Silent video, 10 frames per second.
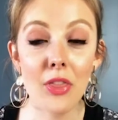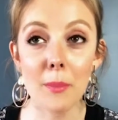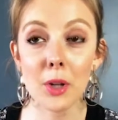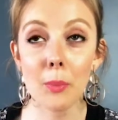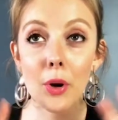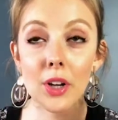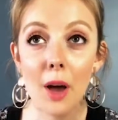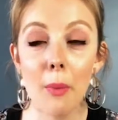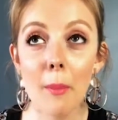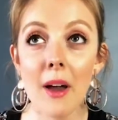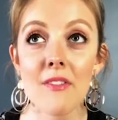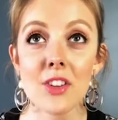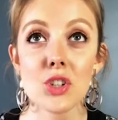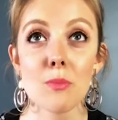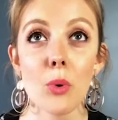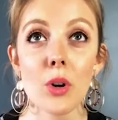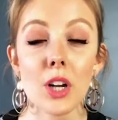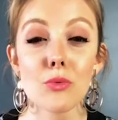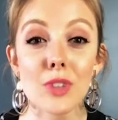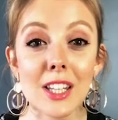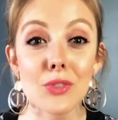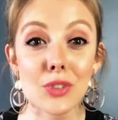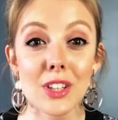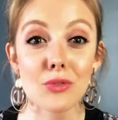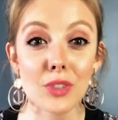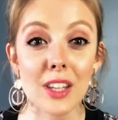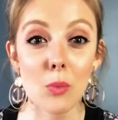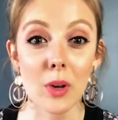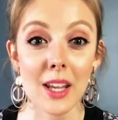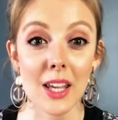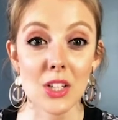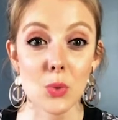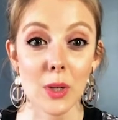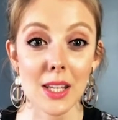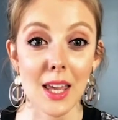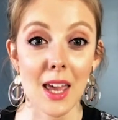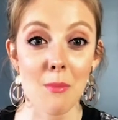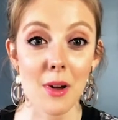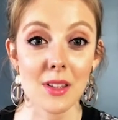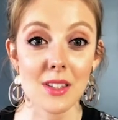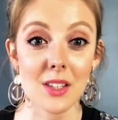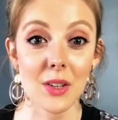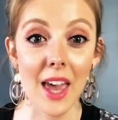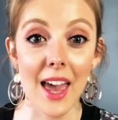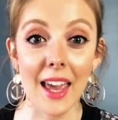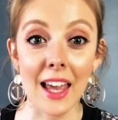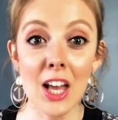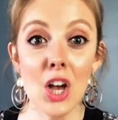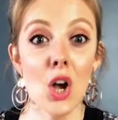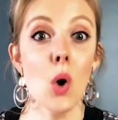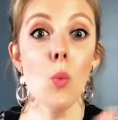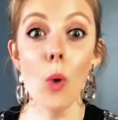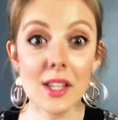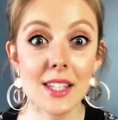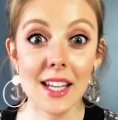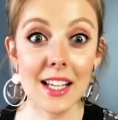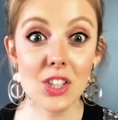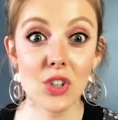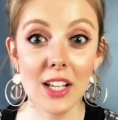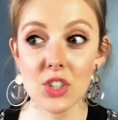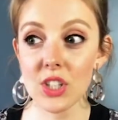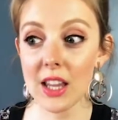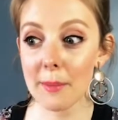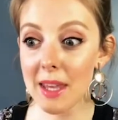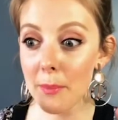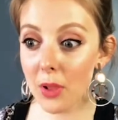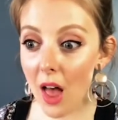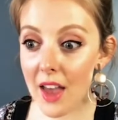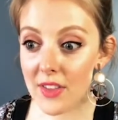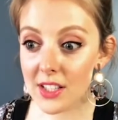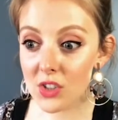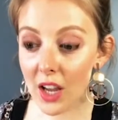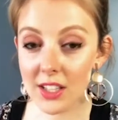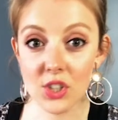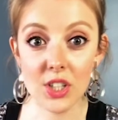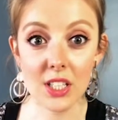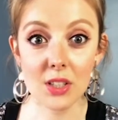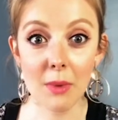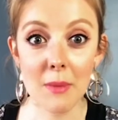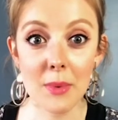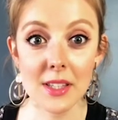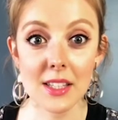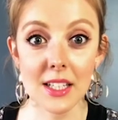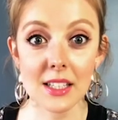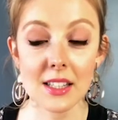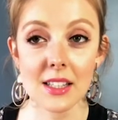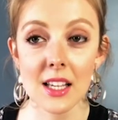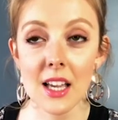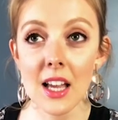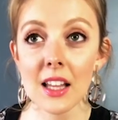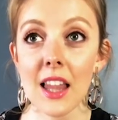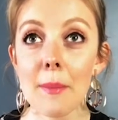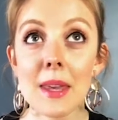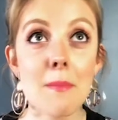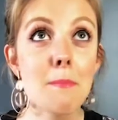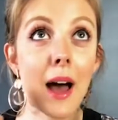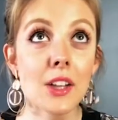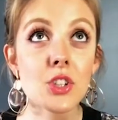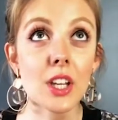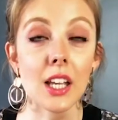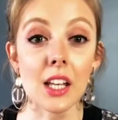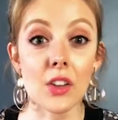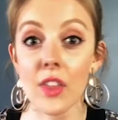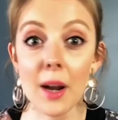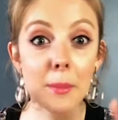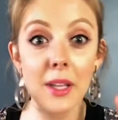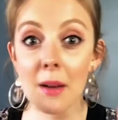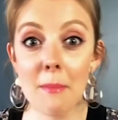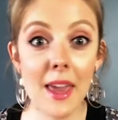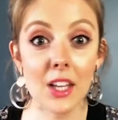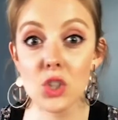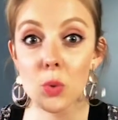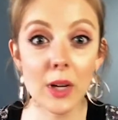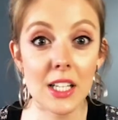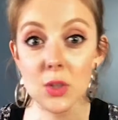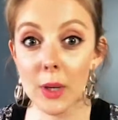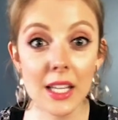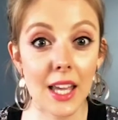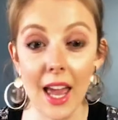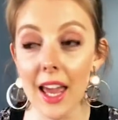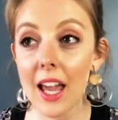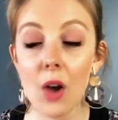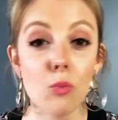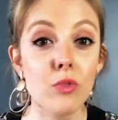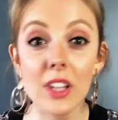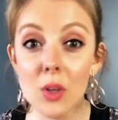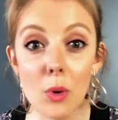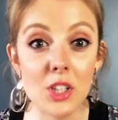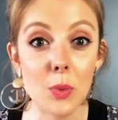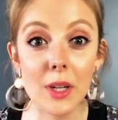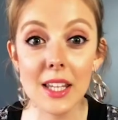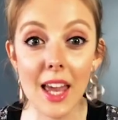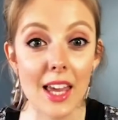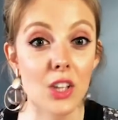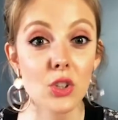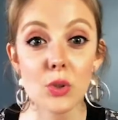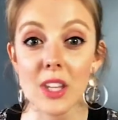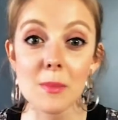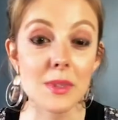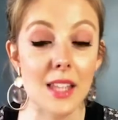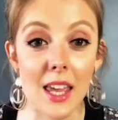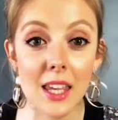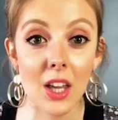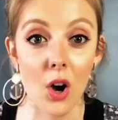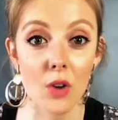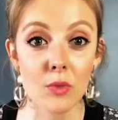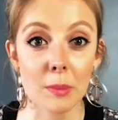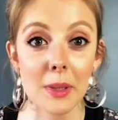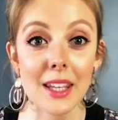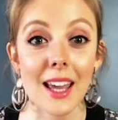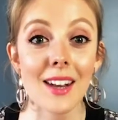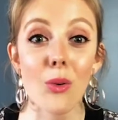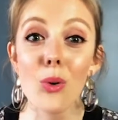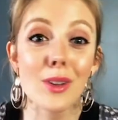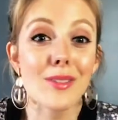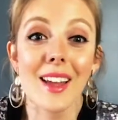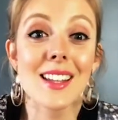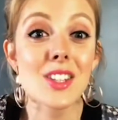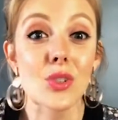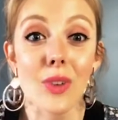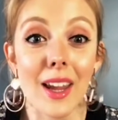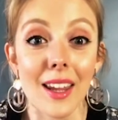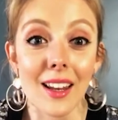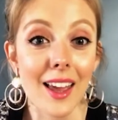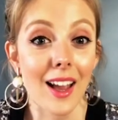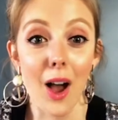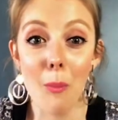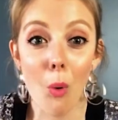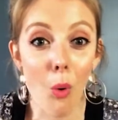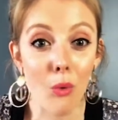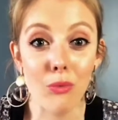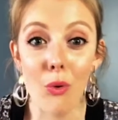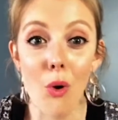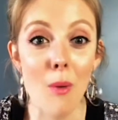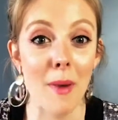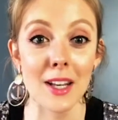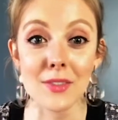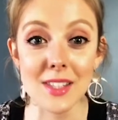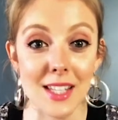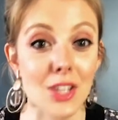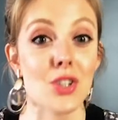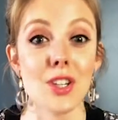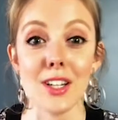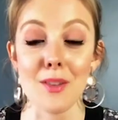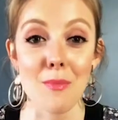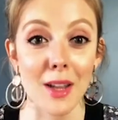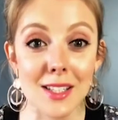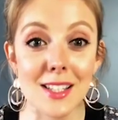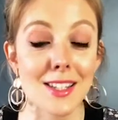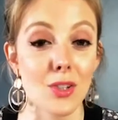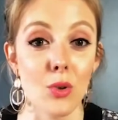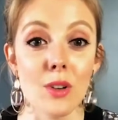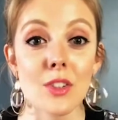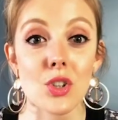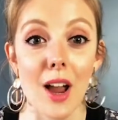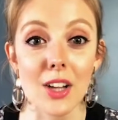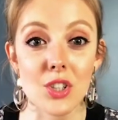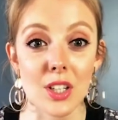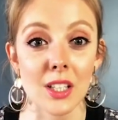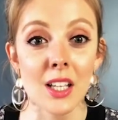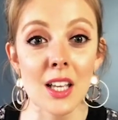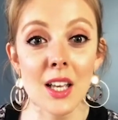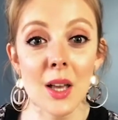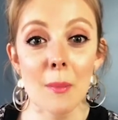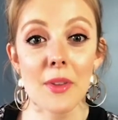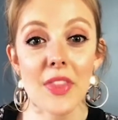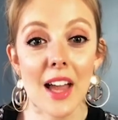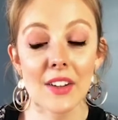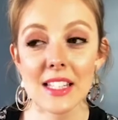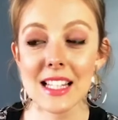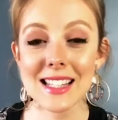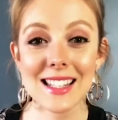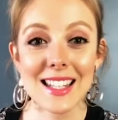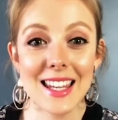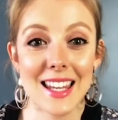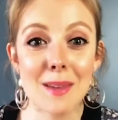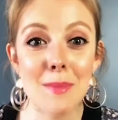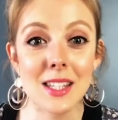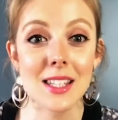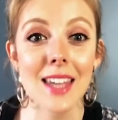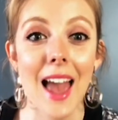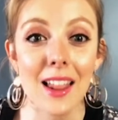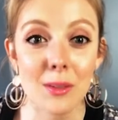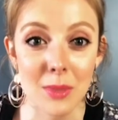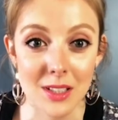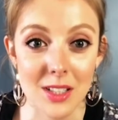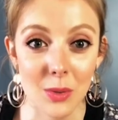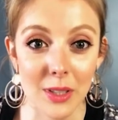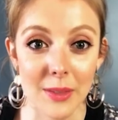I'm gonna put it up on my vision board. I really want to hit 20K months. Okay, what's the next strategy? Let me apply this strategy to my business. Let me imagine that I'm gonna make 20K. I really want 20K, and you keep saying it on repeat. And all of that is great. Like, I'm all for manifestation and abundance and law of attraction, but there is this key missing element to it.